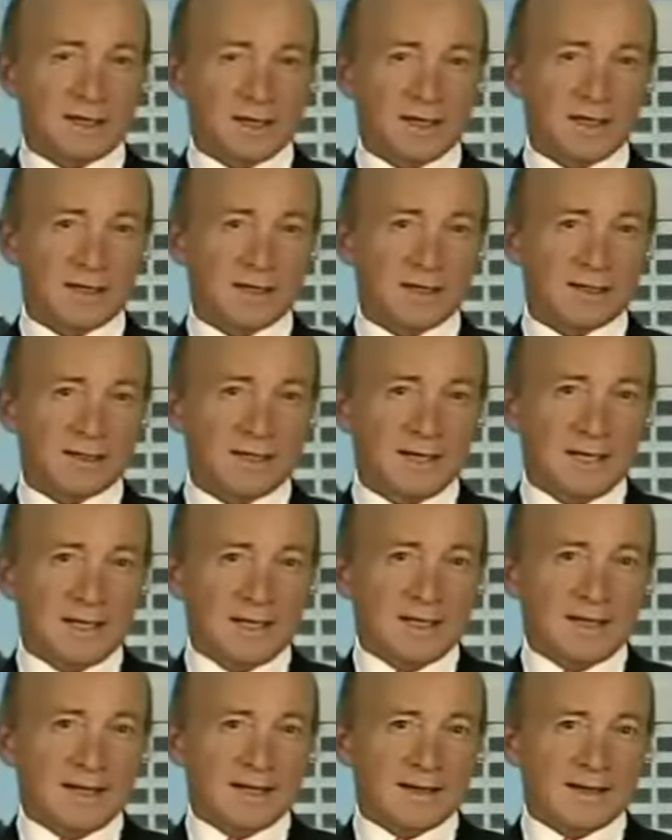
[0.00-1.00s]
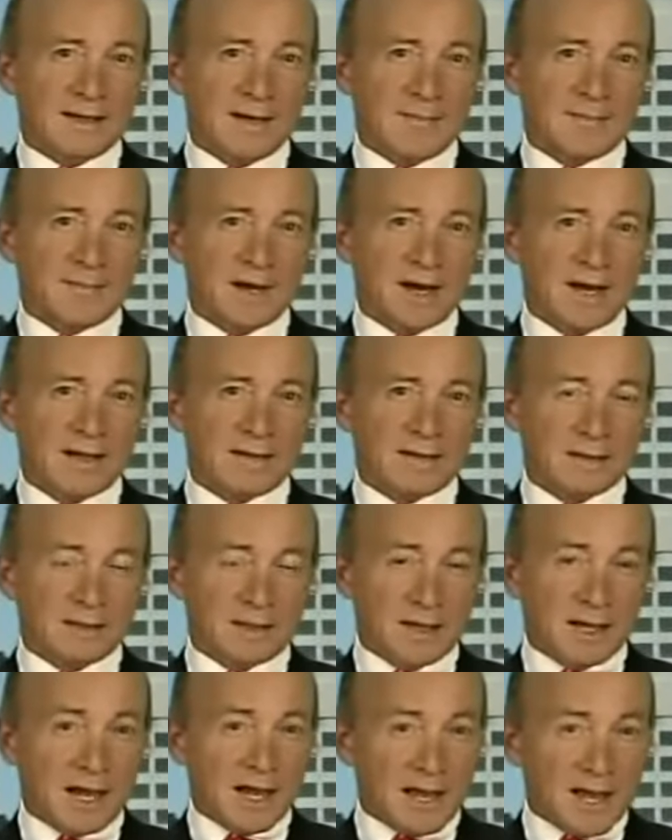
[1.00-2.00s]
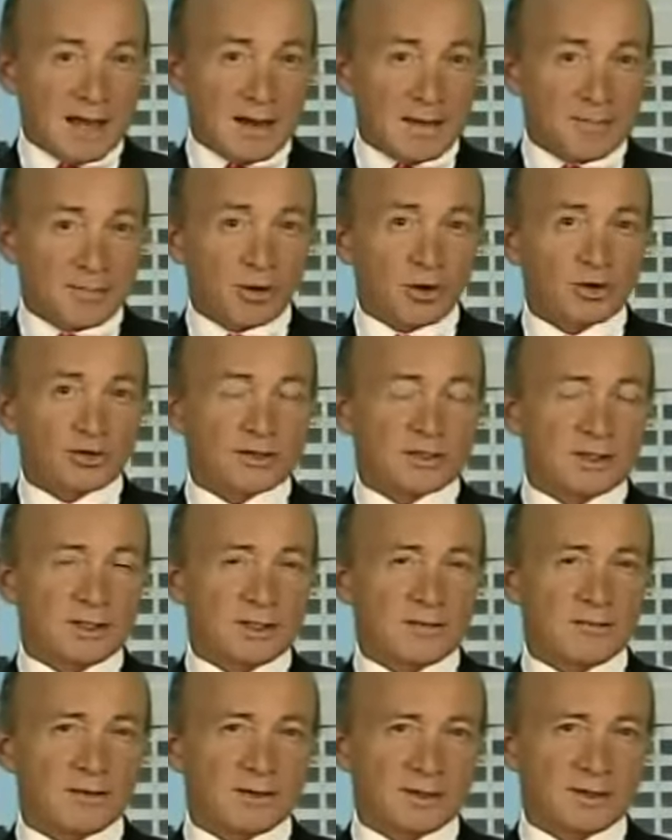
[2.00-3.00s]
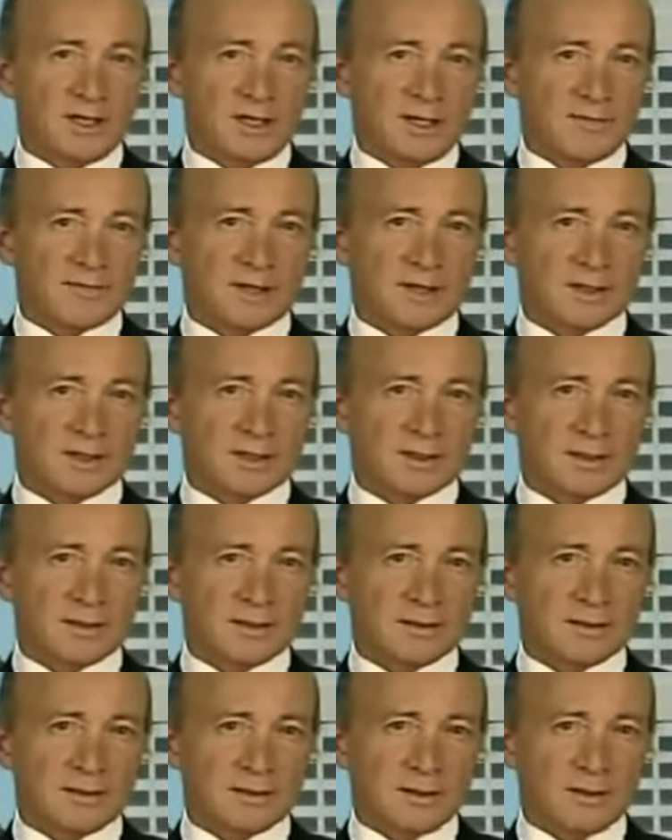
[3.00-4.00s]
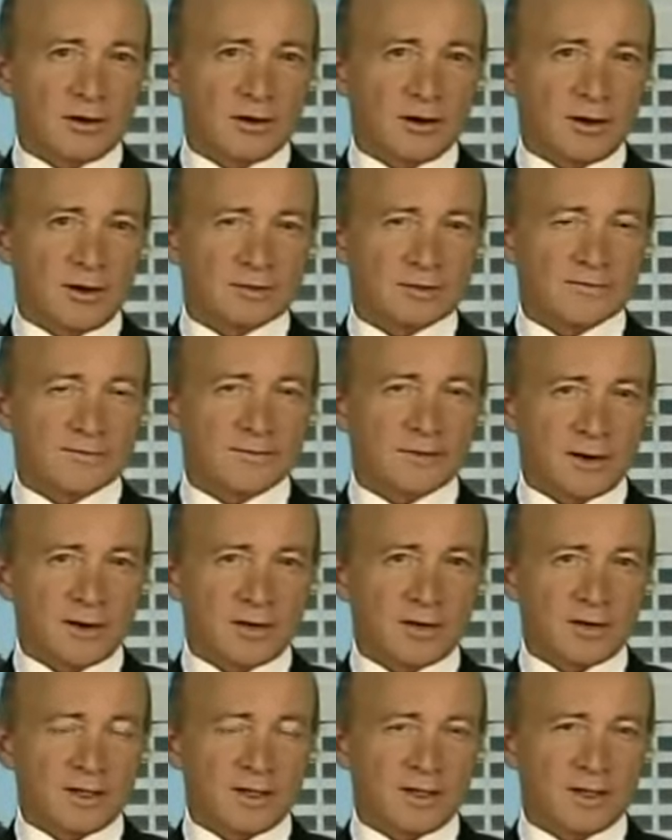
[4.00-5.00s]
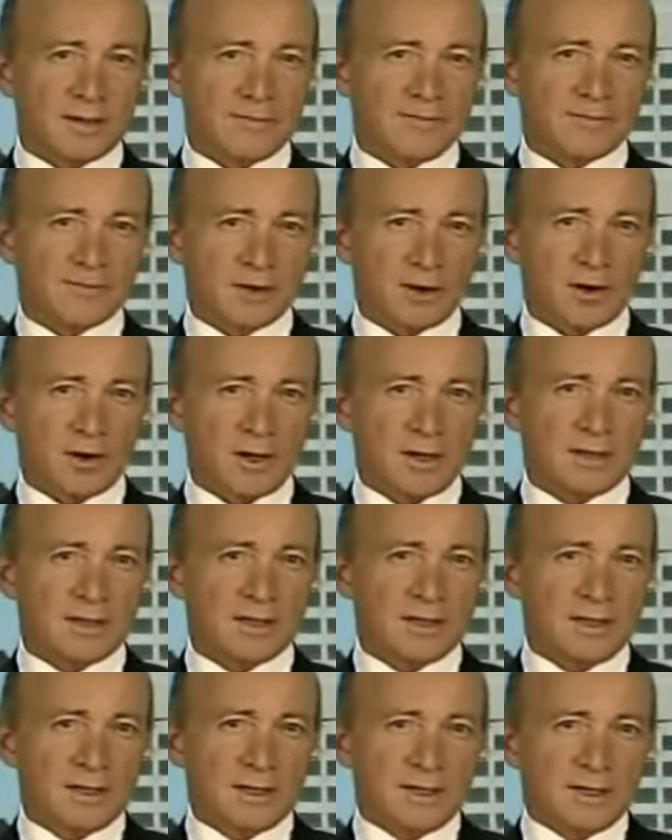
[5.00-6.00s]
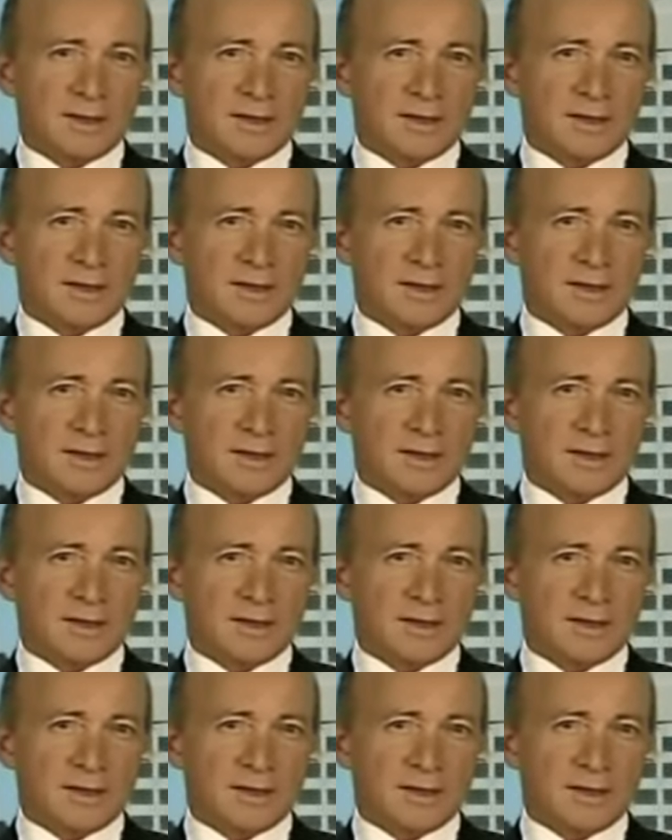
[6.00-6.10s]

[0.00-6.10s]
say, uh, uh, I, I, I, personally believe that the, the law is very uh, flawed,